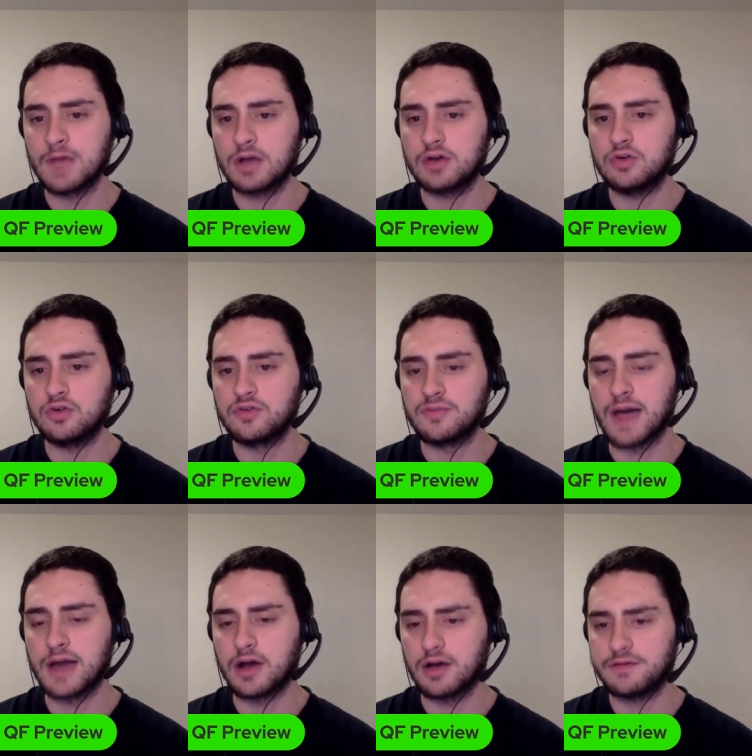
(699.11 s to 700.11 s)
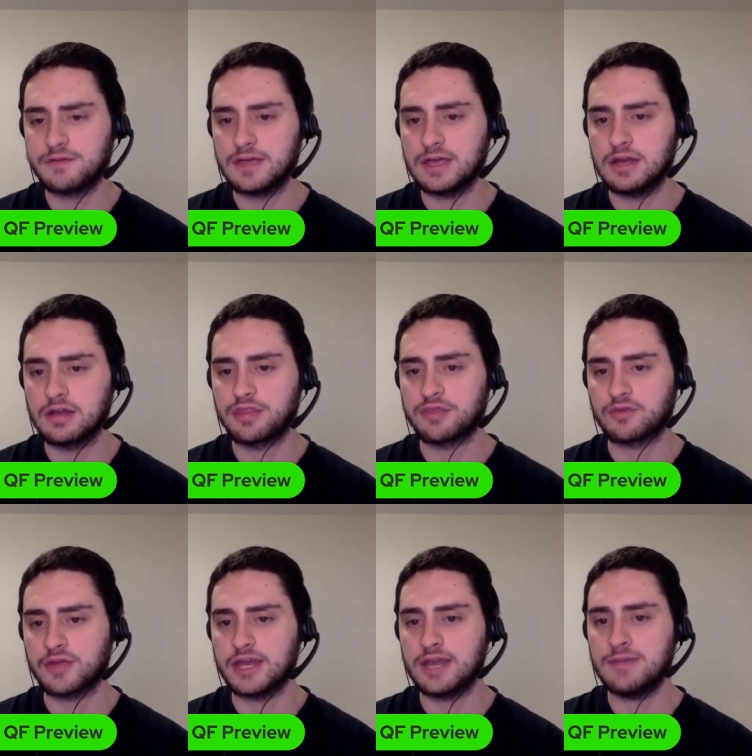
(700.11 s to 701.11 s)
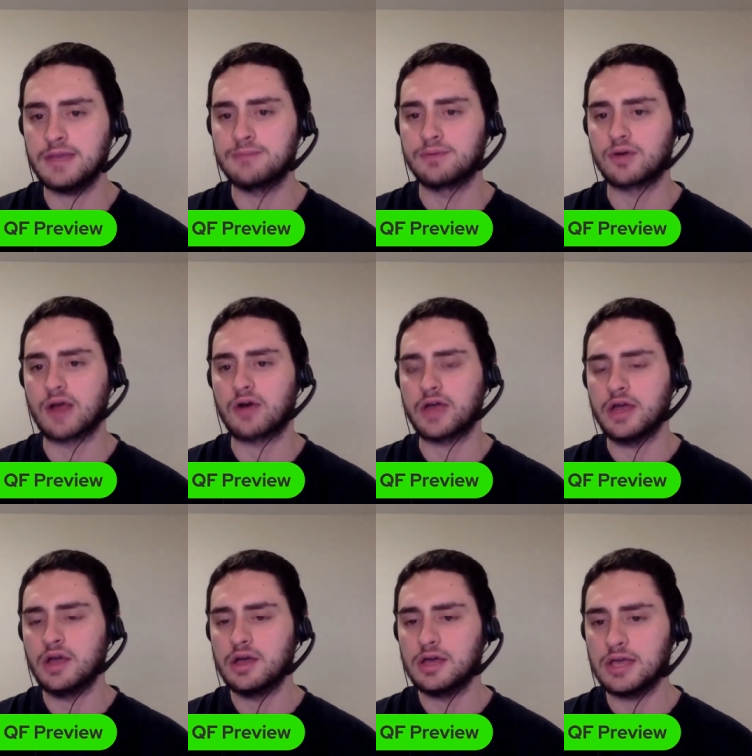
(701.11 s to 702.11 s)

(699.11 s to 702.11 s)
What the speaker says: Kuzmanov in 3, and he beat Barrere